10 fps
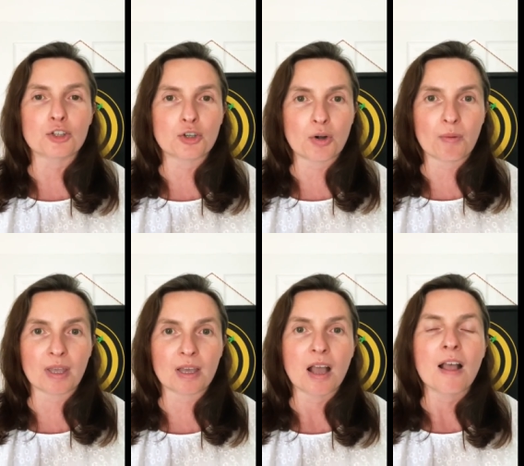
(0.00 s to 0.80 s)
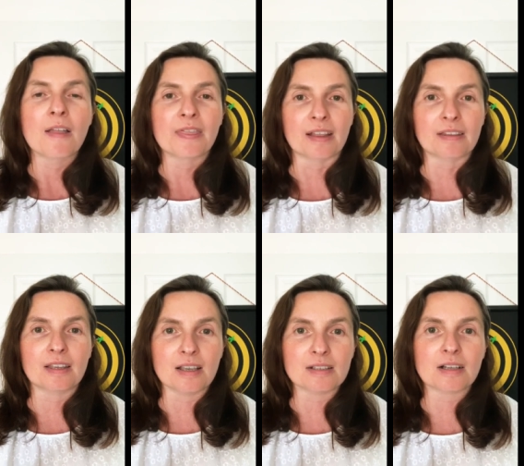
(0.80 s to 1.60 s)
ensuring
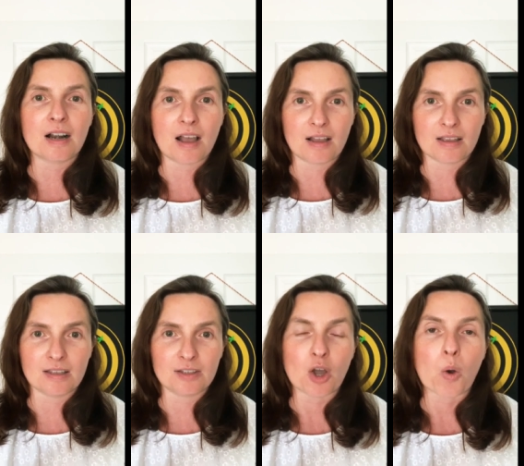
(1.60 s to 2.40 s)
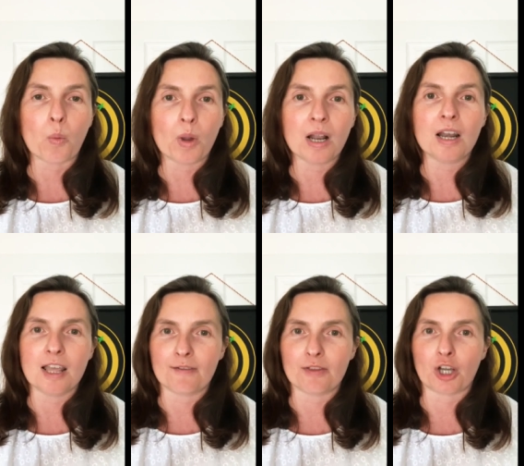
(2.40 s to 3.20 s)
that his client will
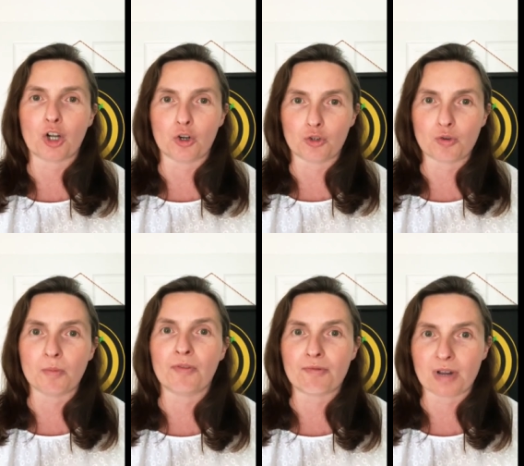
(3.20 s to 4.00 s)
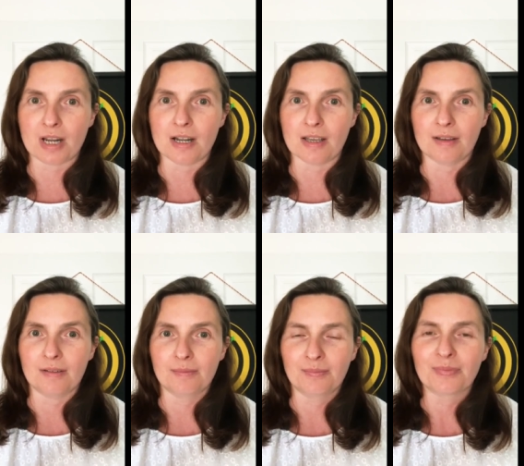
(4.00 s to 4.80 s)
leave the courtroom freely.
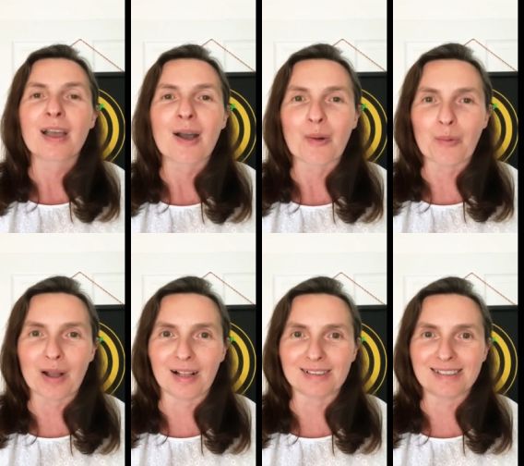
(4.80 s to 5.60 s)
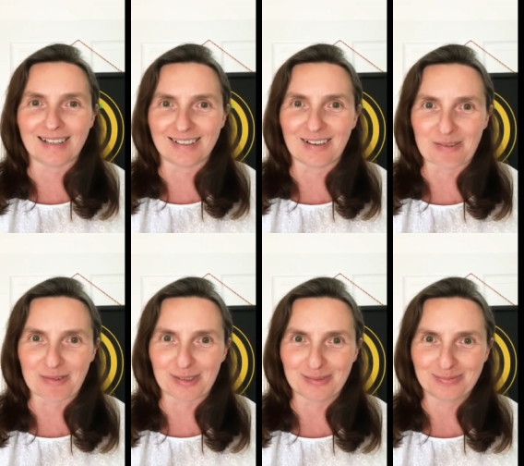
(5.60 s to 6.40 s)
Well done,
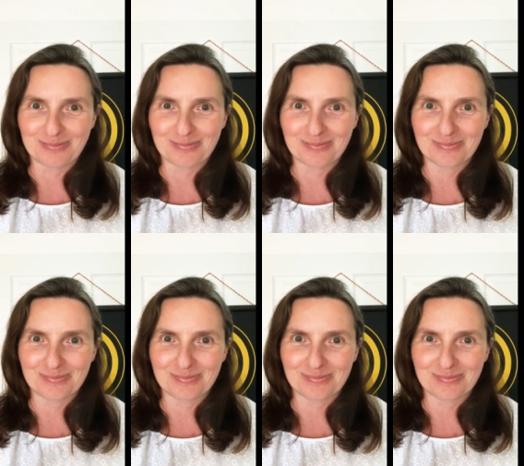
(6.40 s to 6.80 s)
Oliver.